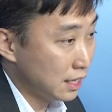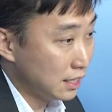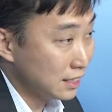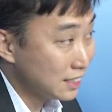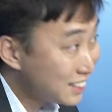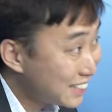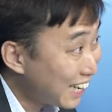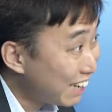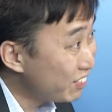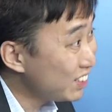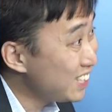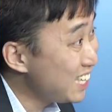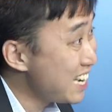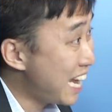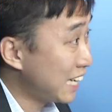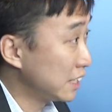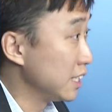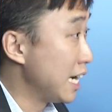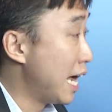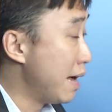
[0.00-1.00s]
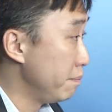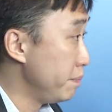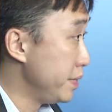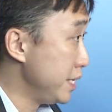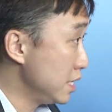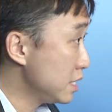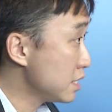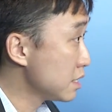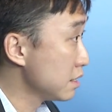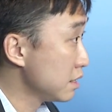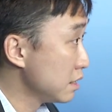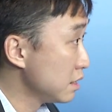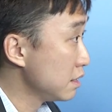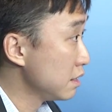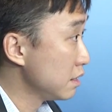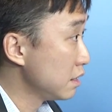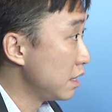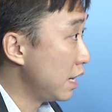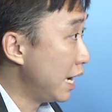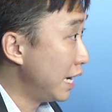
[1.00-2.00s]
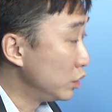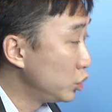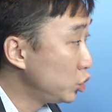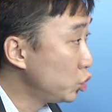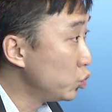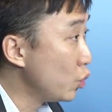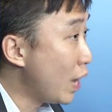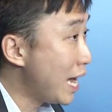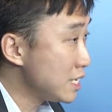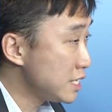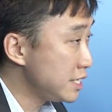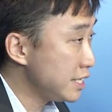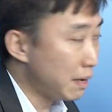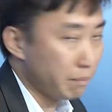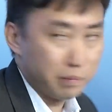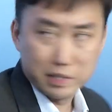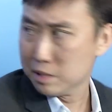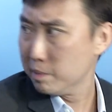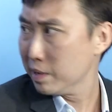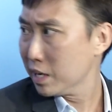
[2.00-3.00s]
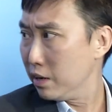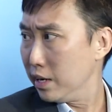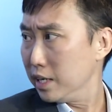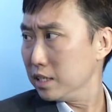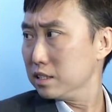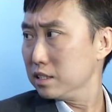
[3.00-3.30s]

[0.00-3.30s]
7 elected MPs and 2 NCMPs, am I correct?